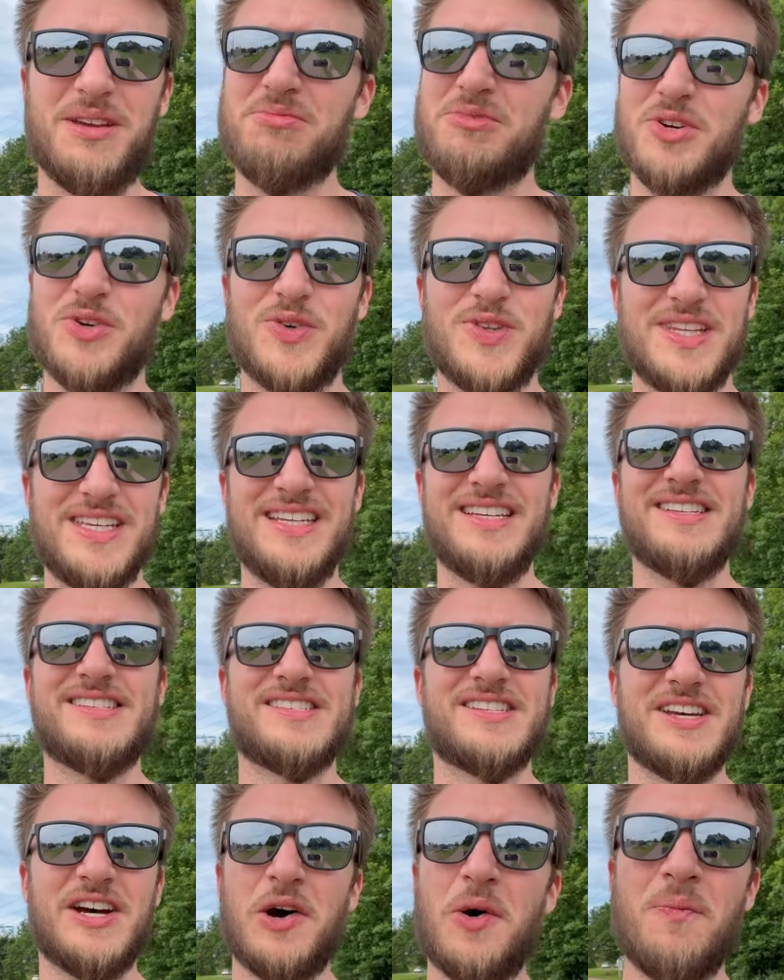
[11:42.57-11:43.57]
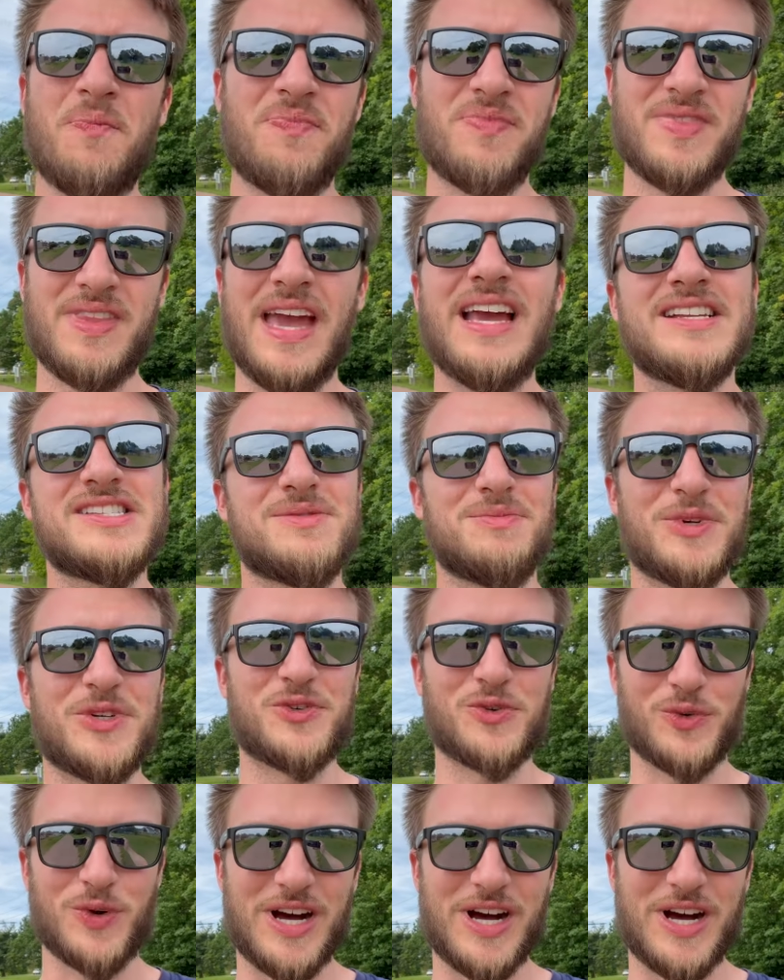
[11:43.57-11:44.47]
And my audio is all messed up here,